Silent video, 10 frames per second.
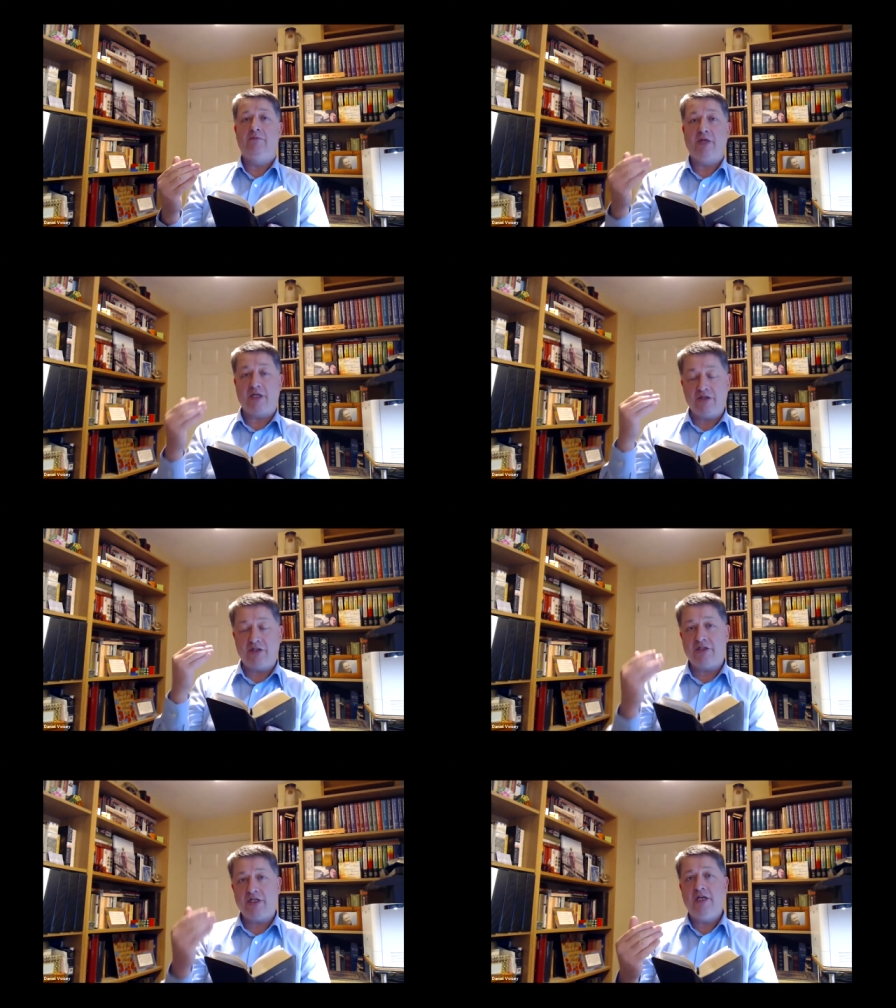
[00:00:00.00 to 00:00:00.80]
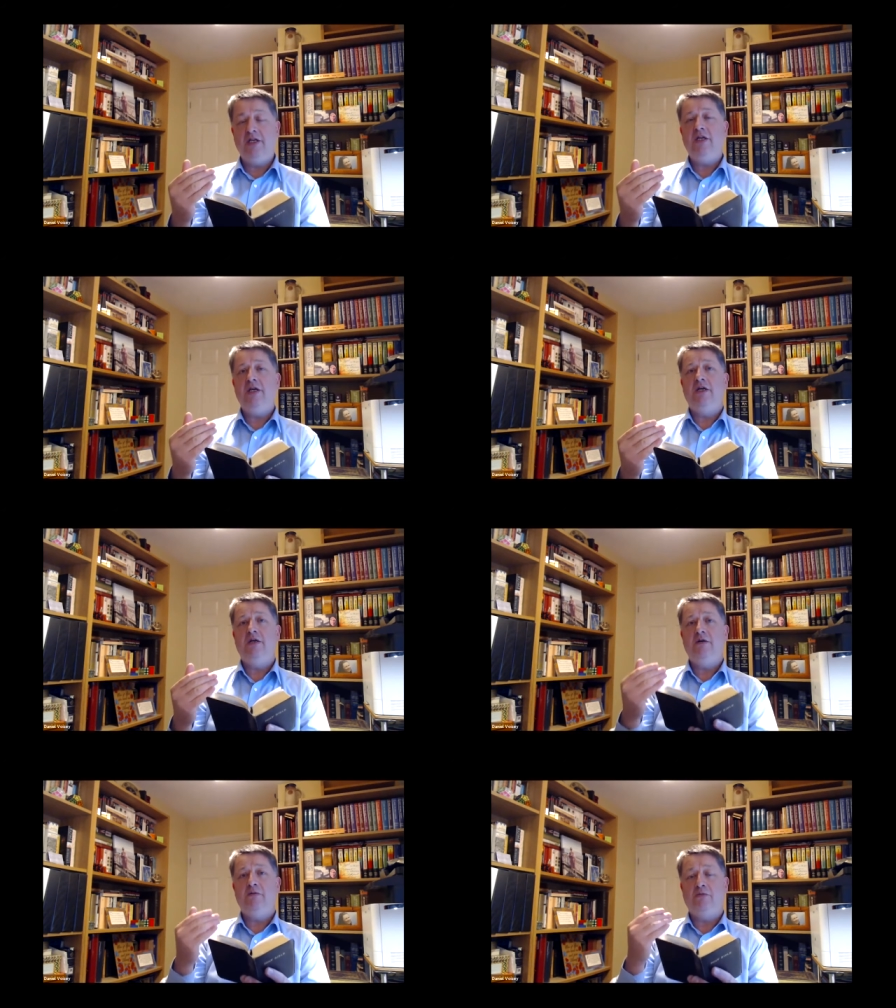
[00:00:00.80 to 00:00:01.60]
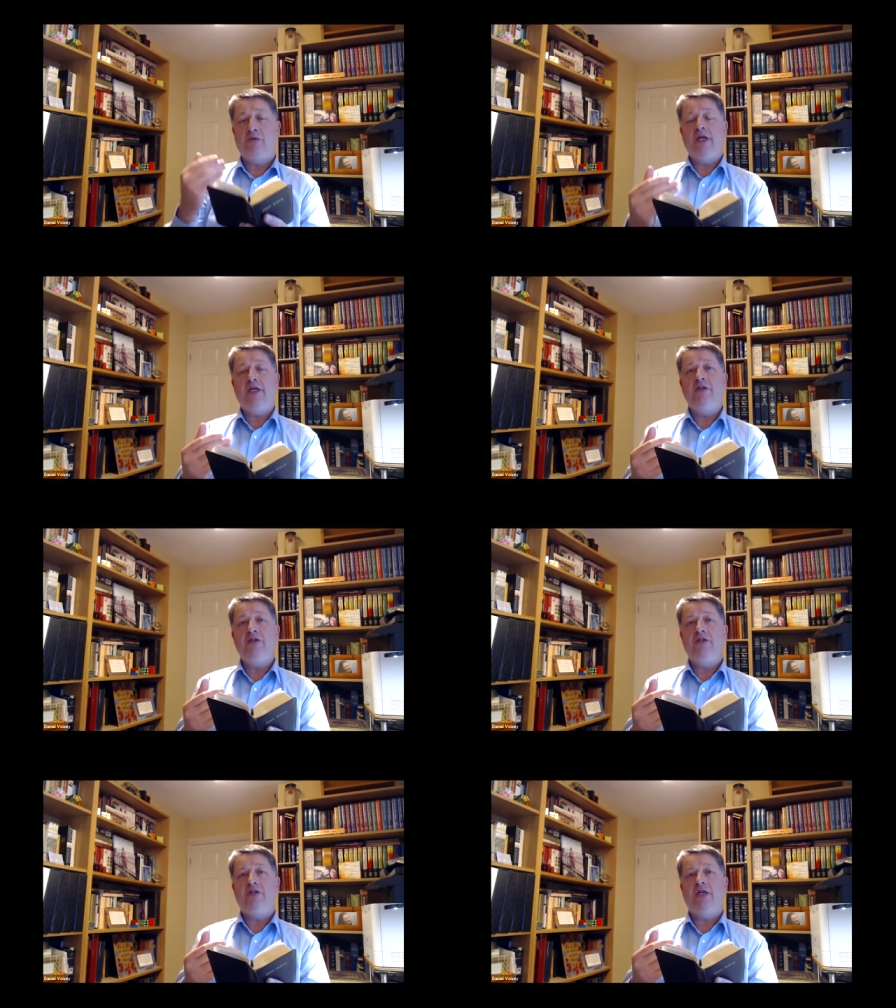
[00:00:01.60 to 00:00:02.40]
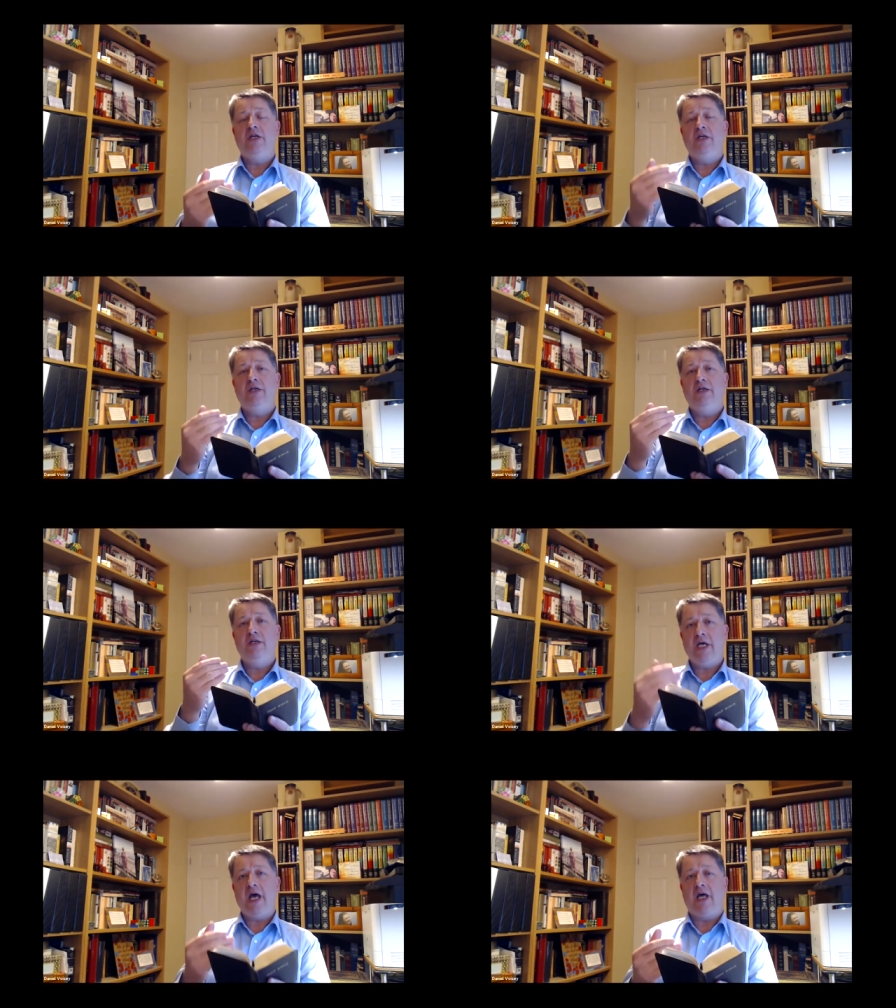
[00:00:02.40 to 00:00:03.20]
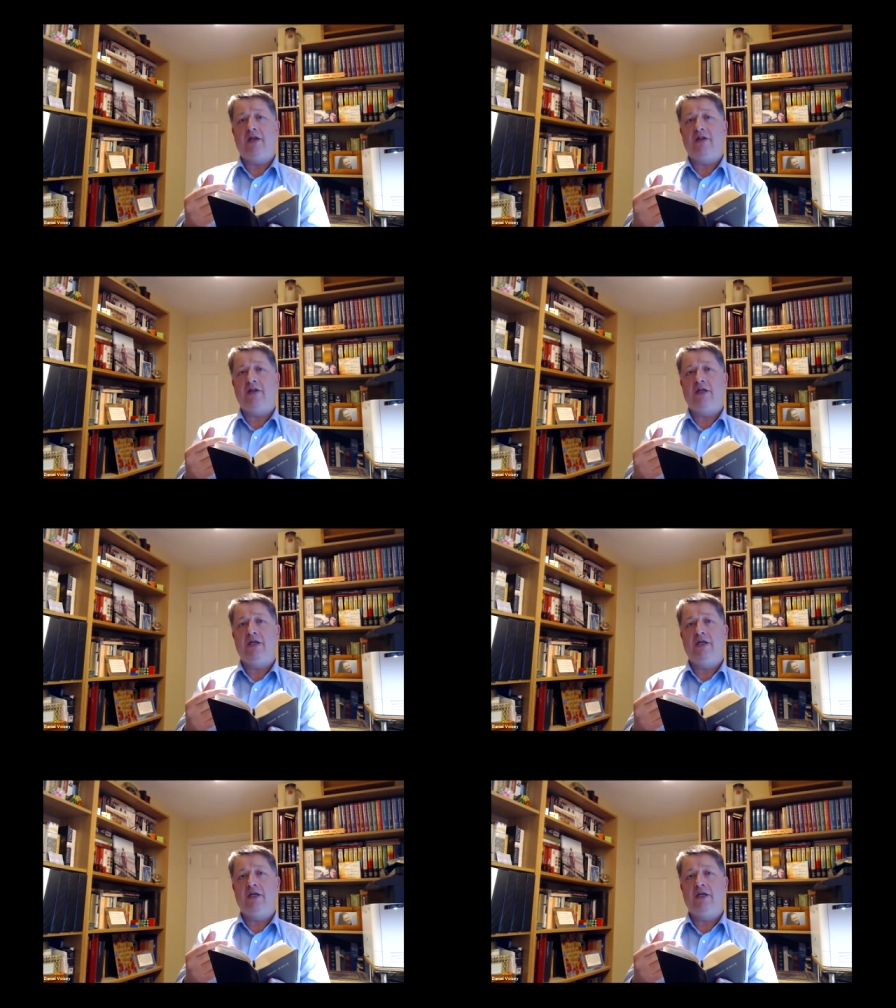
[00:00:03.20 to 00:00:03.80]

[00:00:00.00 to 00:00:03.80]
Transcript: because sin brings death.